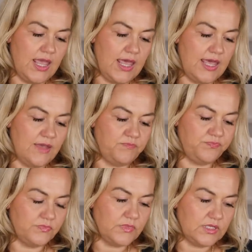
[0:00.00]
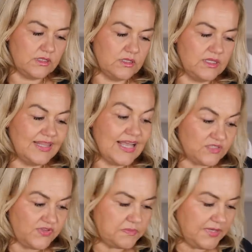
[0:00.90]

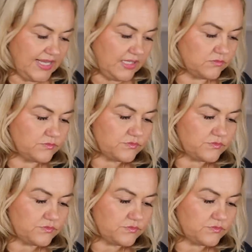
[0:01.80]
That's vitamin E.